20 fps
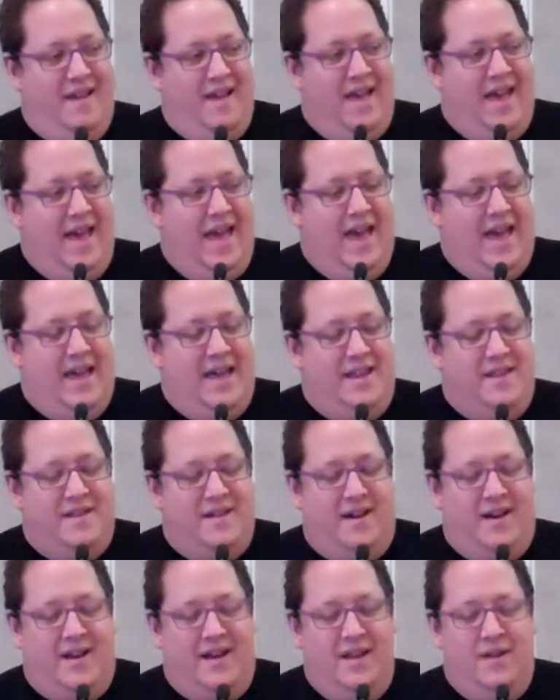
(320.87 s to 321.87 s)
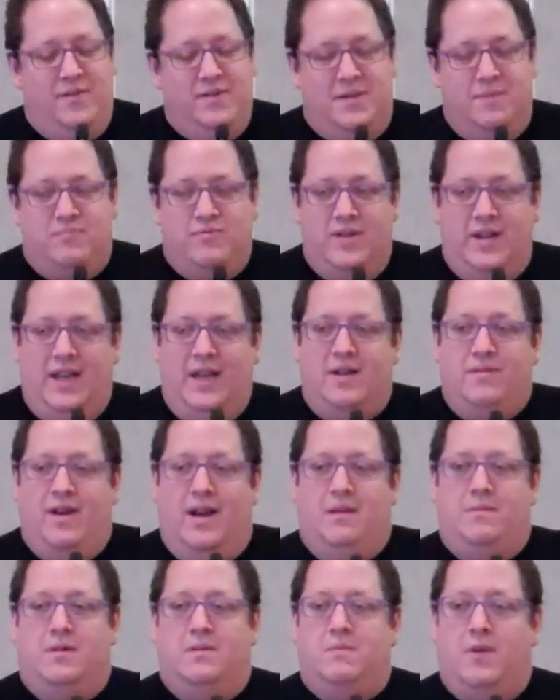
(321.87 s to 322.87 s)
And it was a pretty
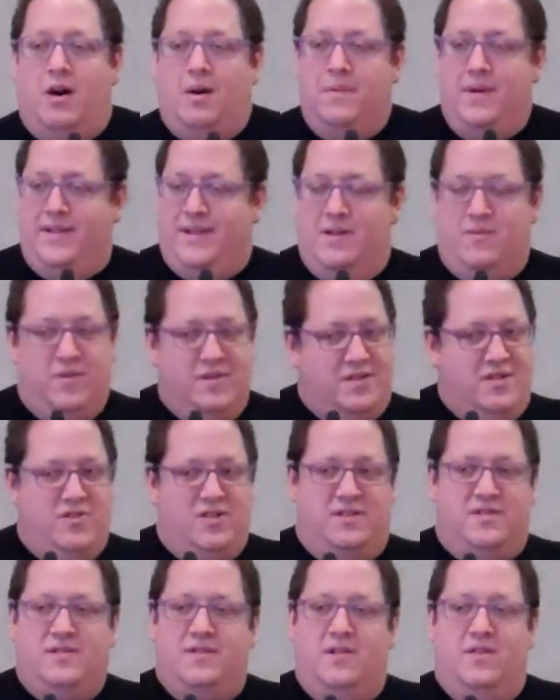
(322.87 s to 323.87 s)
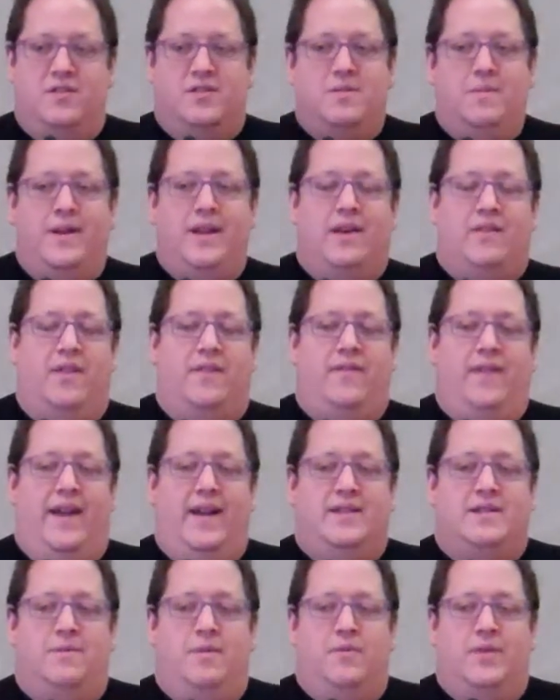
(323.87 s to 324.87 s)
incredible moment. It wasn't just her. There's so many other
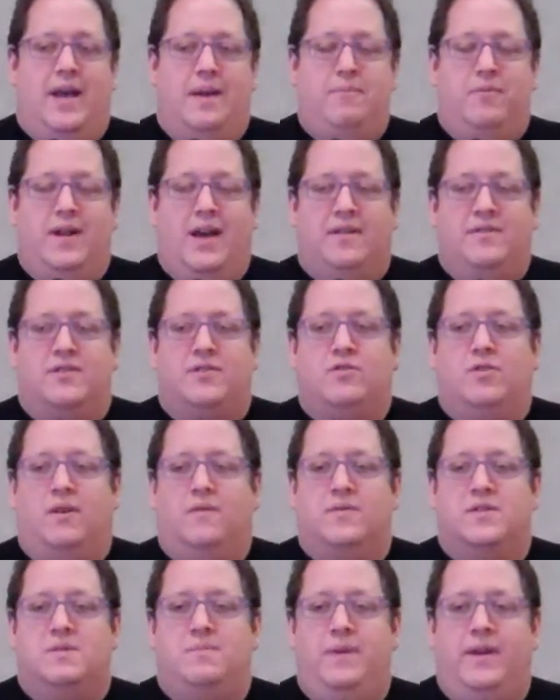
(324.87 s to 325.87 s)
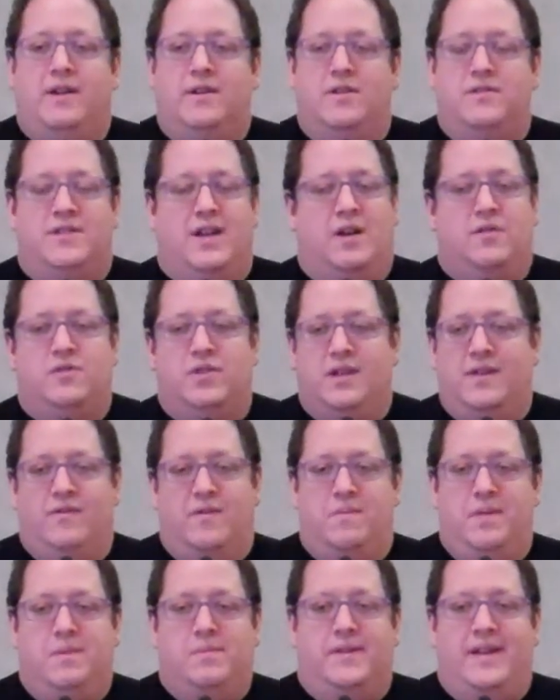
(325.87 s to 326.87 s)
things. I mean, when I put out this call for speakers, that I was looking
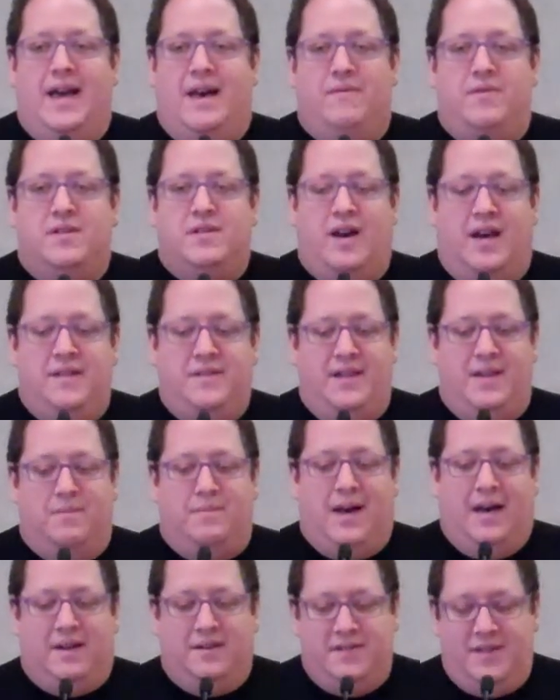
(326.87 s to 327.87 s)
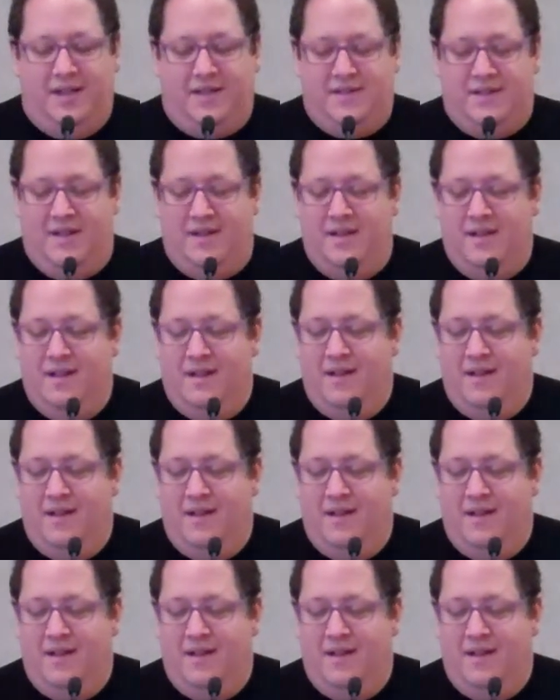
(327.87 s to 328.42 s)
for people in advertising and politics and